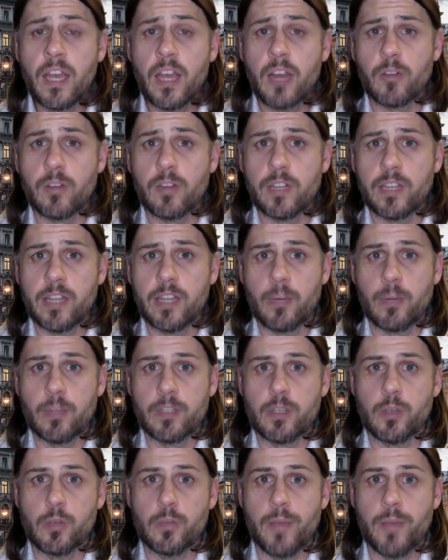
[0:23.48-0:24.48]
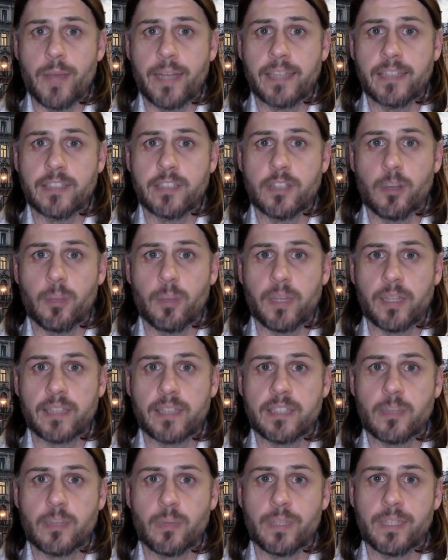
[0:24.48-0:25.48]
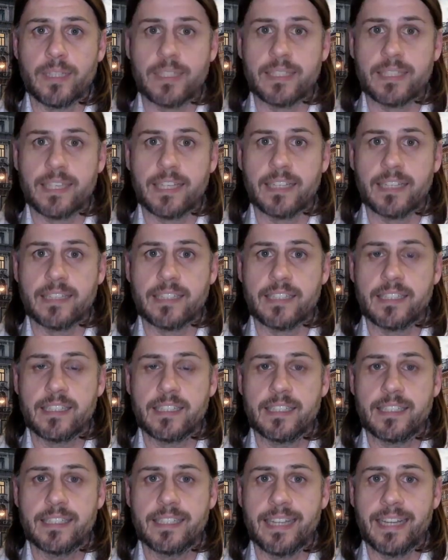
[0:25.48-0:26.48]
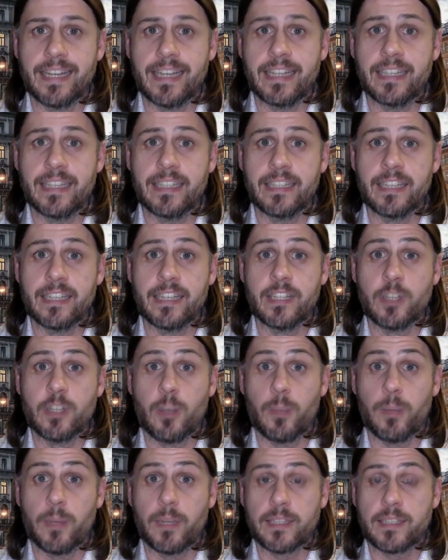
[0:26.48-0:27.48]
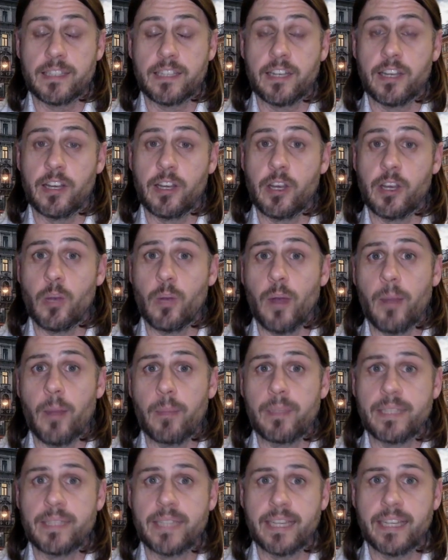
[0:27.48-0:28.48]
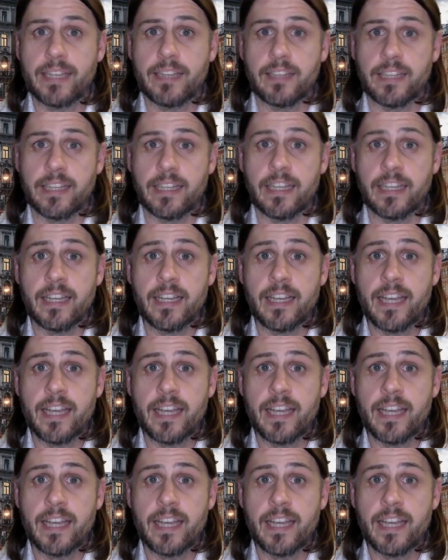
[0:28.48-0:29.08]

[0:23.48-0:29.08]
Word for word: Really, there were two main topics that were discussed today, and they're topics that I know are particularly